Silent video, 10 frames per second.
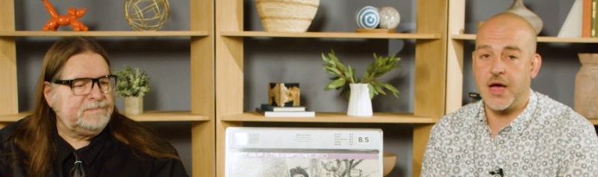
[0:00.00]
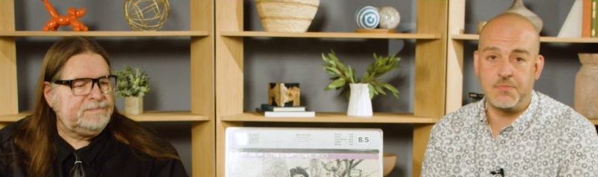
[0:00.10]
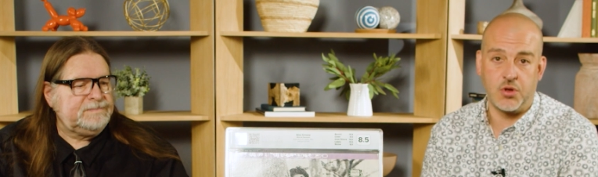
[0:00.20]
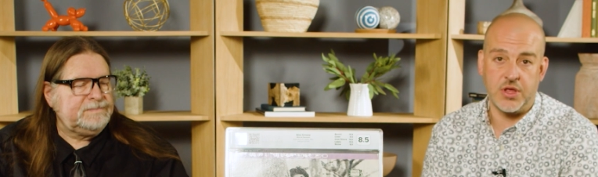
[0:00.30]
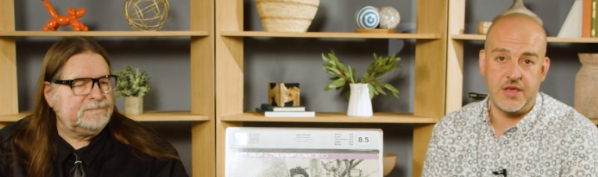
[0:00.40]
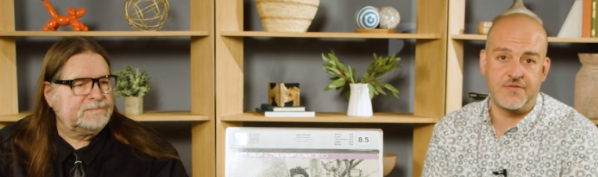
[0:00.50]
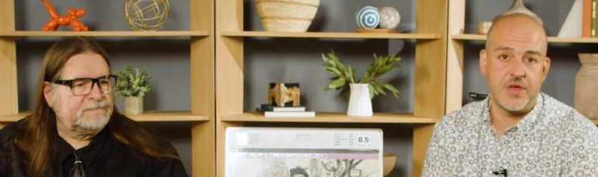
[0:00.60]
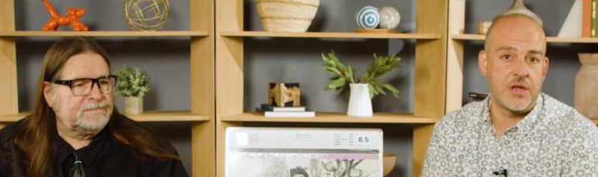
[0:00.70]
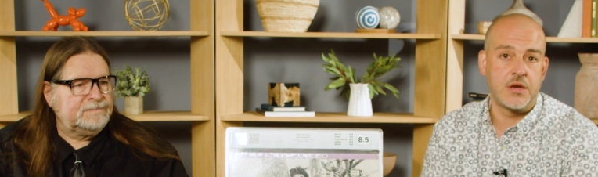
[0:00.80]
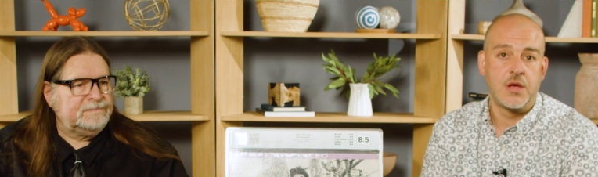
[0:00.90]
Speaker 1: I believe
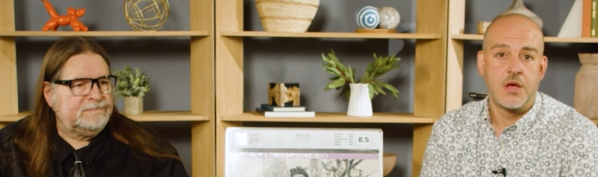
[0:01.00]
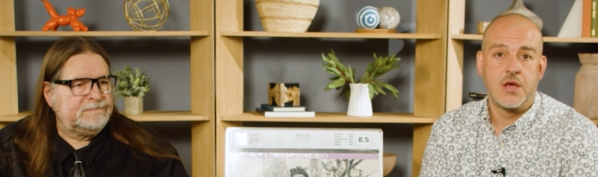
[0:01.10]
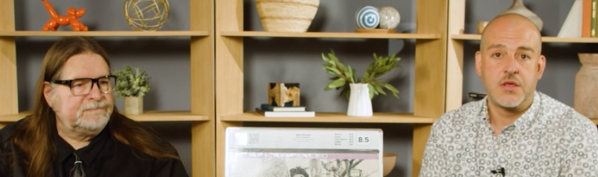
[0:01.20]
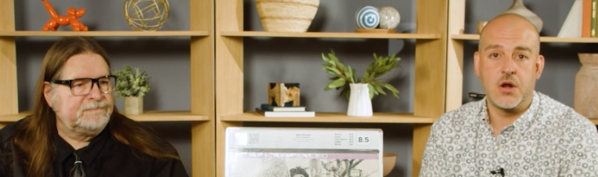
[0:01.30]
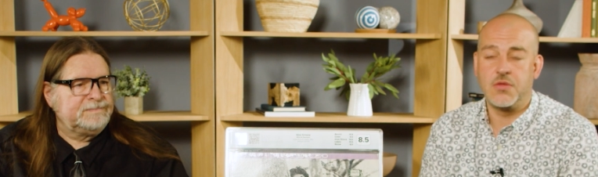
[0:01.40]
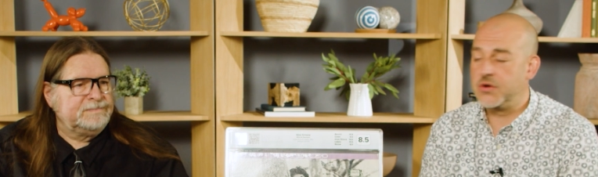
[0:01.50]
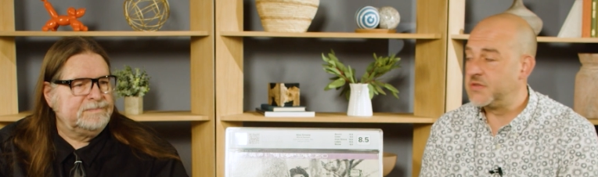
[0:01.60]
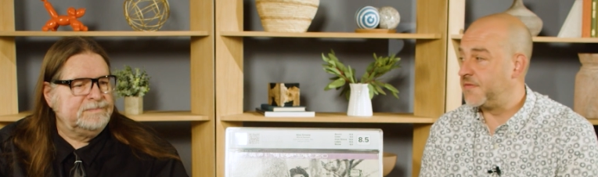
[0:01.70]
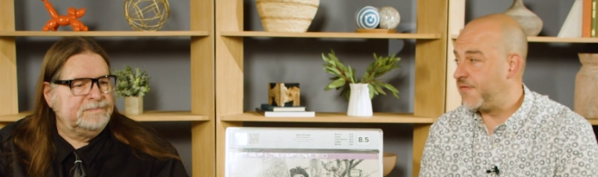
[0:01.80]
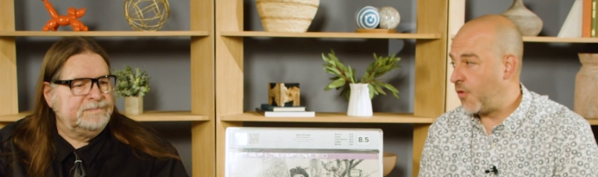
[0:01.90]
in, you know, there's
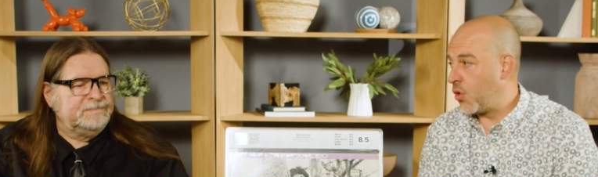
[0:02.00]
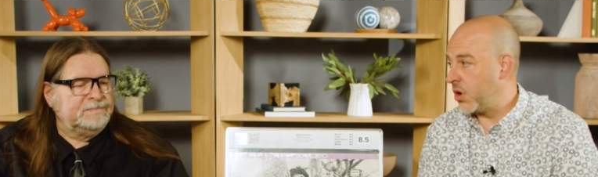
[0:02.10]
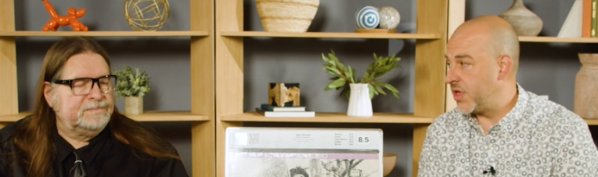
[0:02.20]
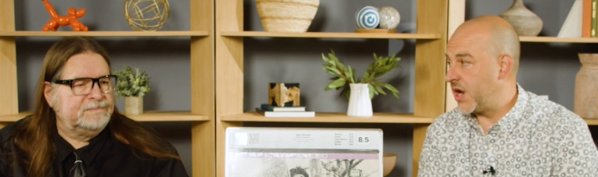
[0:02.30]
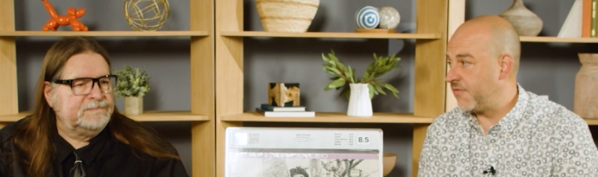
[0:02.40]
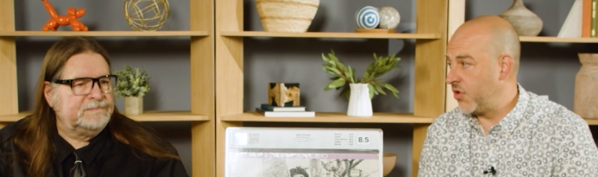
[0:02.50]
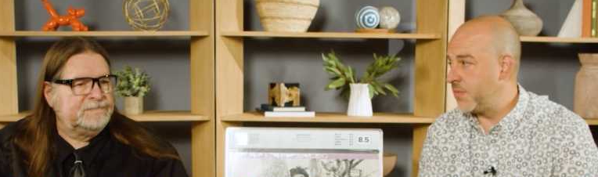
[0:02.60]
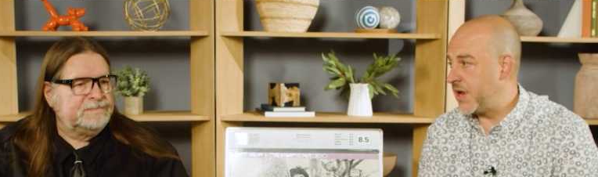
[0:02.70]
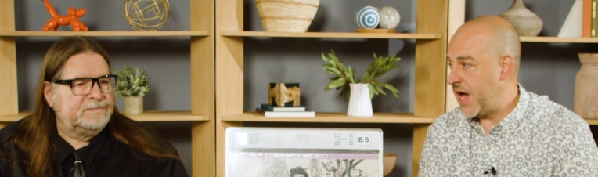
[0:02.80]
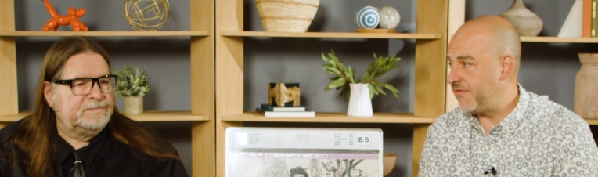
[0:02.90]
four that I've really
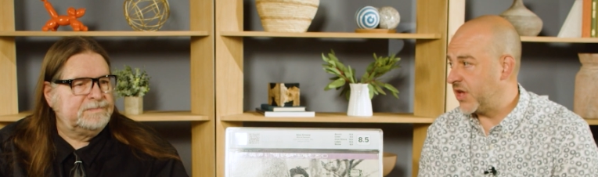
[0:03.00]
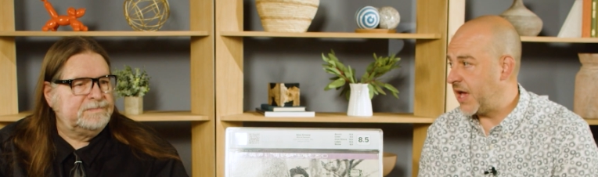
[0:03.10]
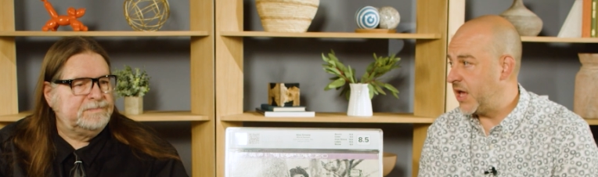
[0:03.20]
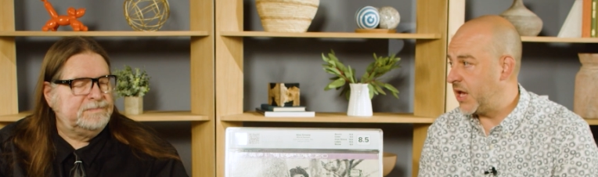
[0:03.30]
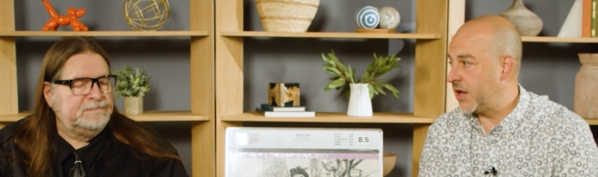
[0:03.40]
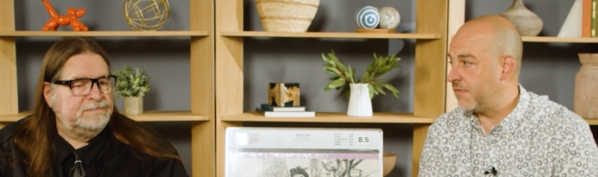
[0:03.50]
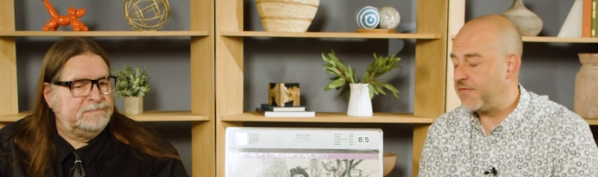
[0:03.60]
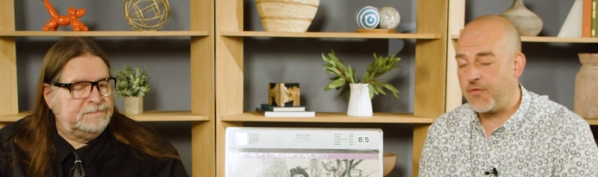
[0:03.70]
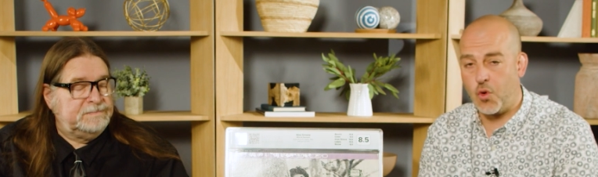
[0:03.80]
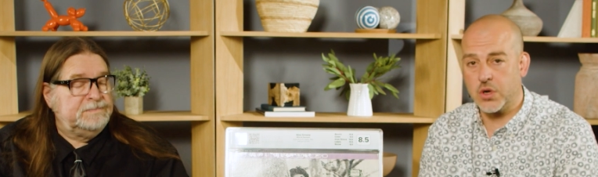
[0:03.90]
been advocating,
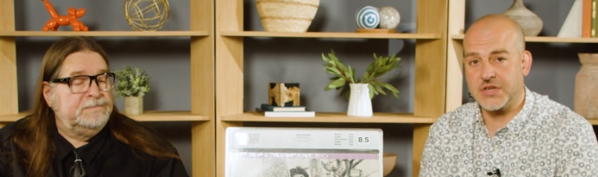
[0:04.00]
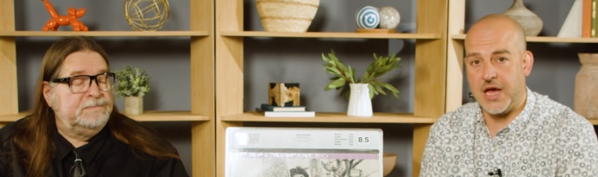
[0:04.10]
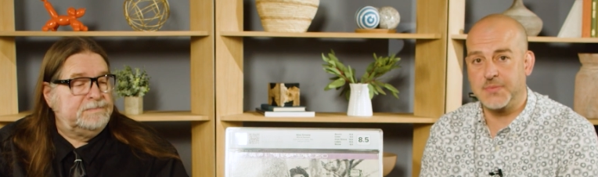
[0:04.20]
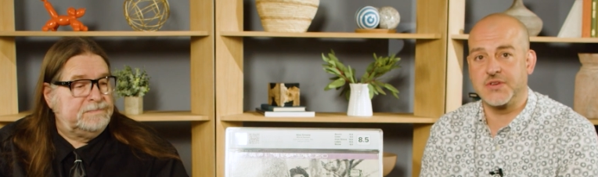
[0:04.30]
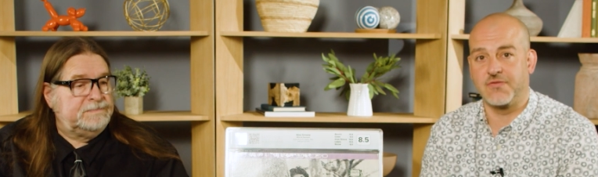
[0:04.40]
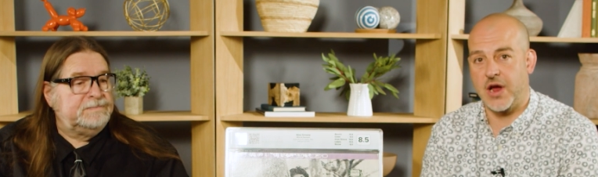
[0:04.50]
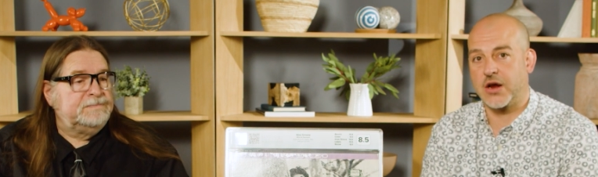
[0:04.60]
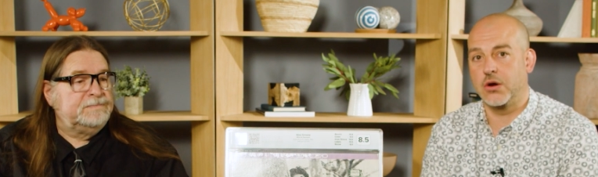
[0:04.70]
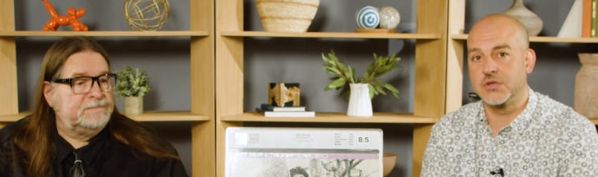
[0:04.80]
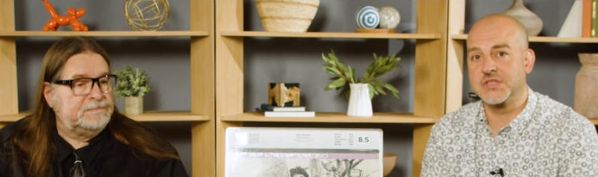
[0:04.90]
four types of
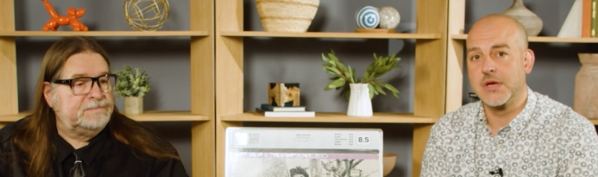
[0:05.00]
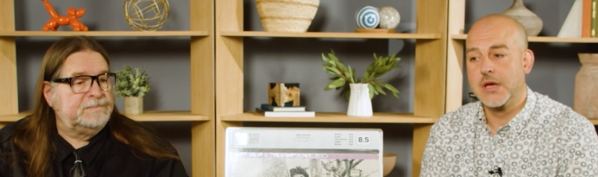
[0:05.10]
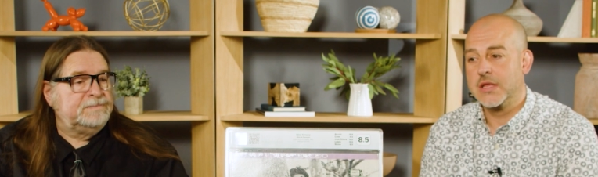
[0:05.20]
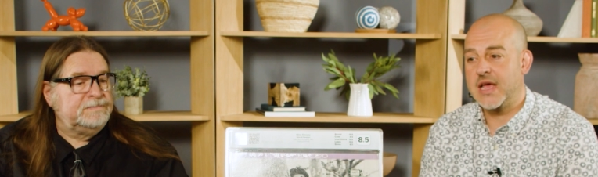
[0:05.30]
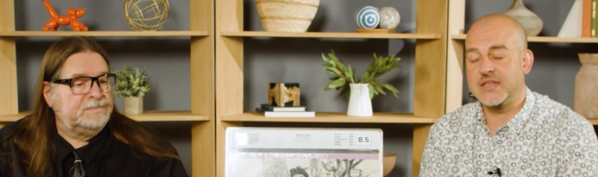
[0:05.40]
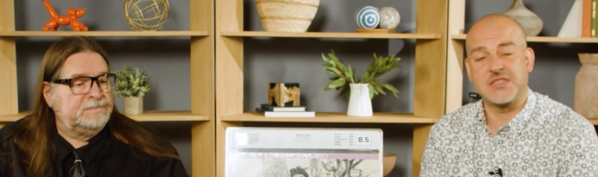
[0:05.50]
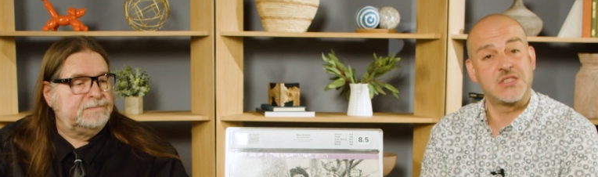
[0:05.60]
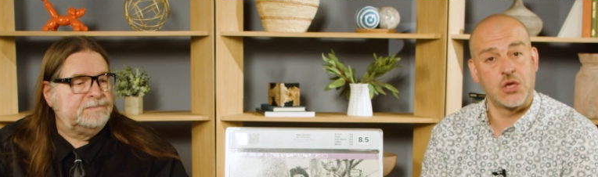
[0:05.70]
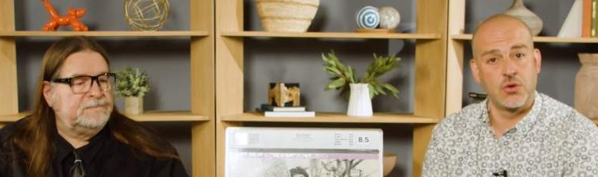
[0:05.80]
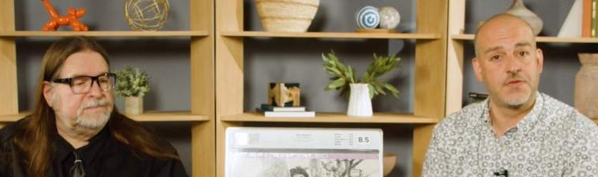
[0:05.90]
records. That's
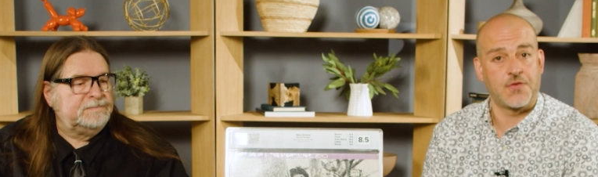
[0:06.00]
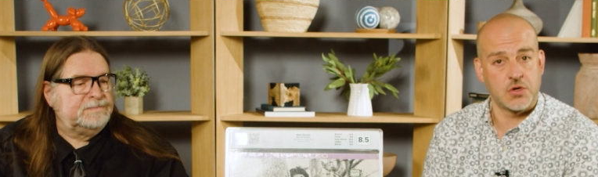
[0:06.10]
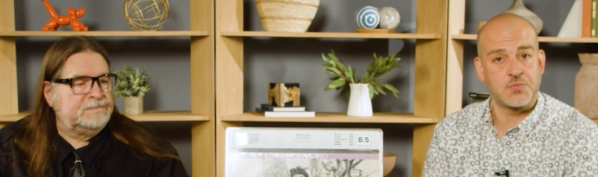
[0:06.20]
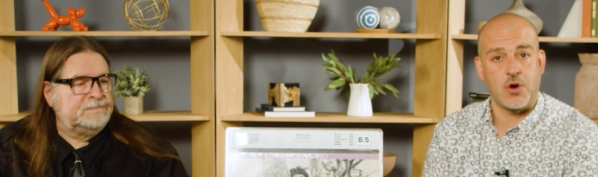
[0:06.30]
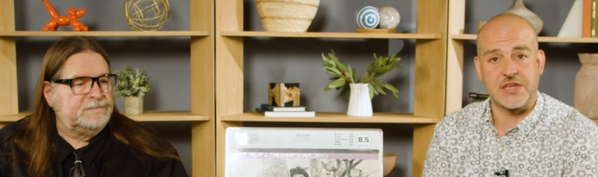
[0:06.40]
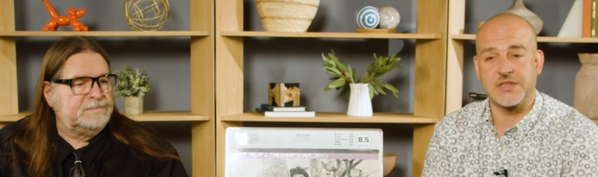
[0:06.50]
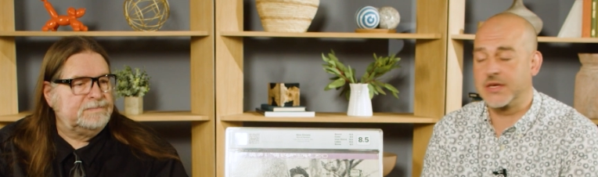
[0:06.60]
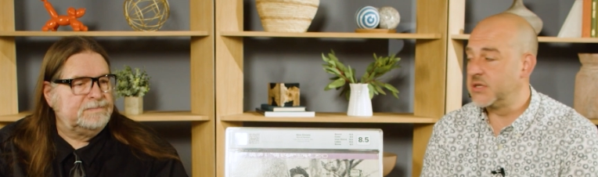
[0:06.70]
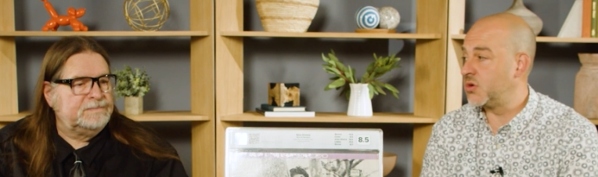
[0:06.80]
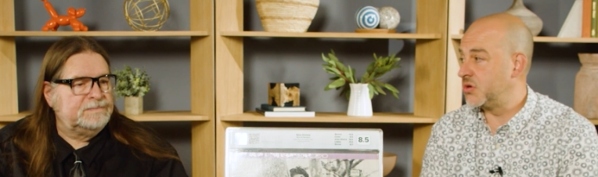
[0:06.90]
sealed first
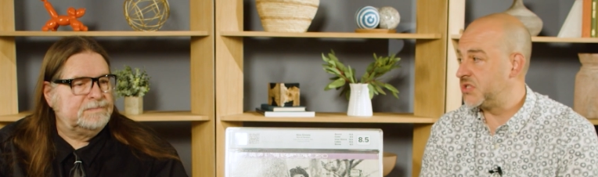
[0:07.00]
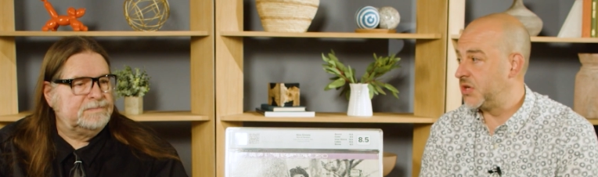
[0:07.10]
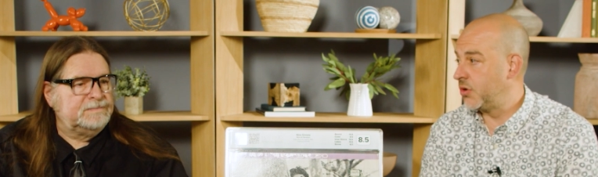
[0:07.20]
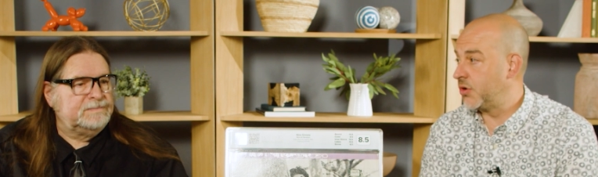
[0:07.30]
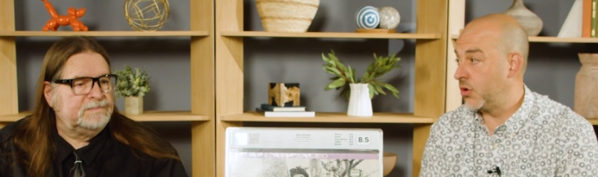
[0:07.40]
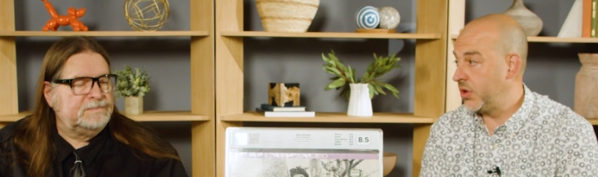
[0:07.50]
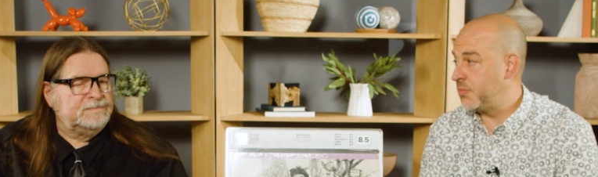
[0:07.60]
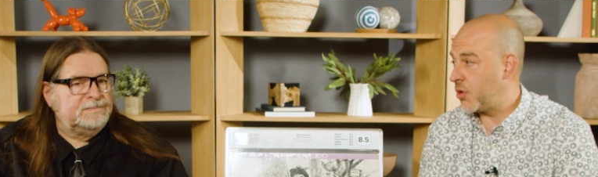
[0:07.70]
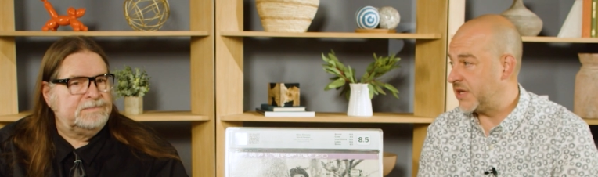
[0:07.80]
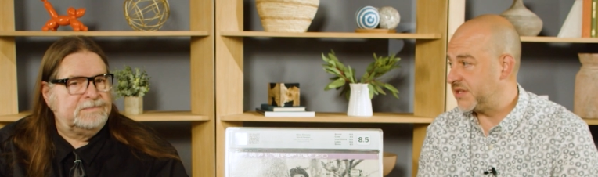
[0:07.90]
pressings or sealed early
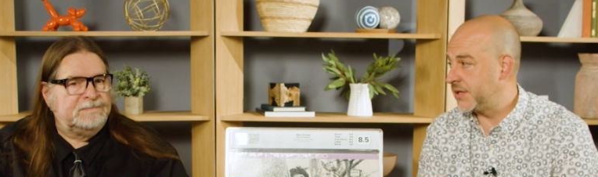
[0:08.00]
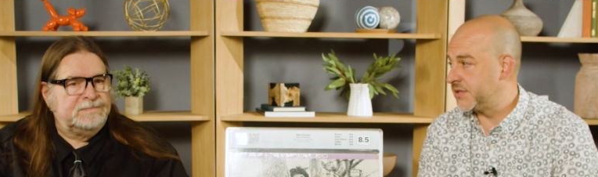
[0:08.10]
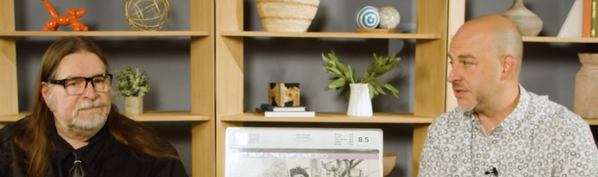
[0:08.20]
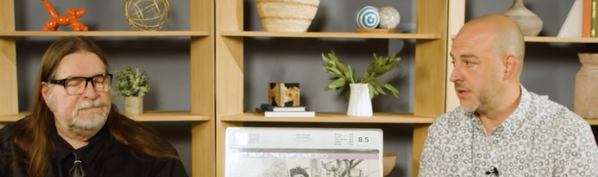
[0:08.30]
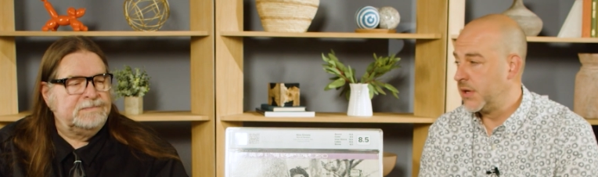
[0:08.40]
pressings.